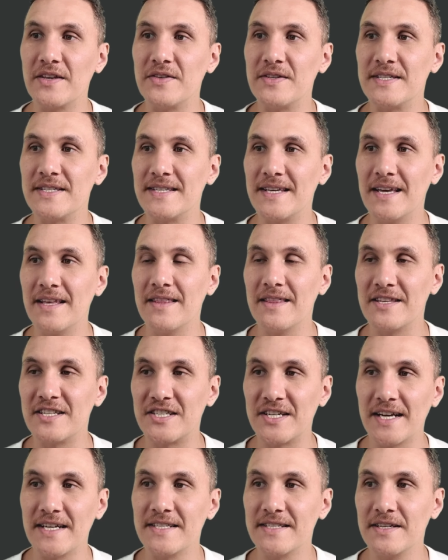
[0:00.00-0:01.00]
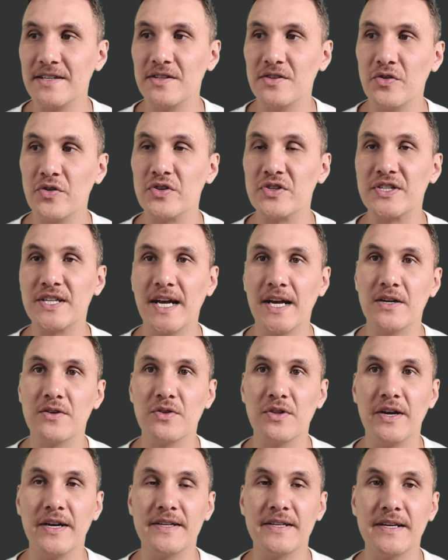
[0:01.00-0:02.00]
you set
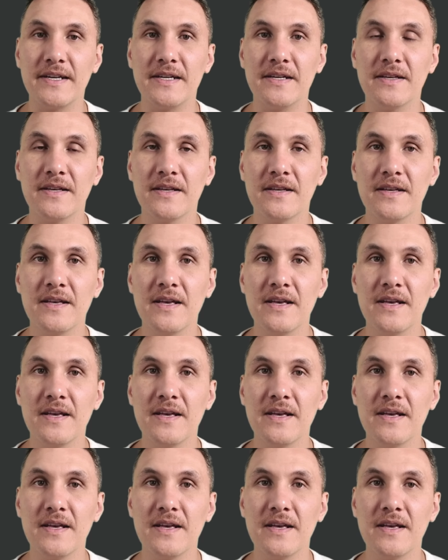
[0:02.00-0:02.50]
JSON.ChannelID.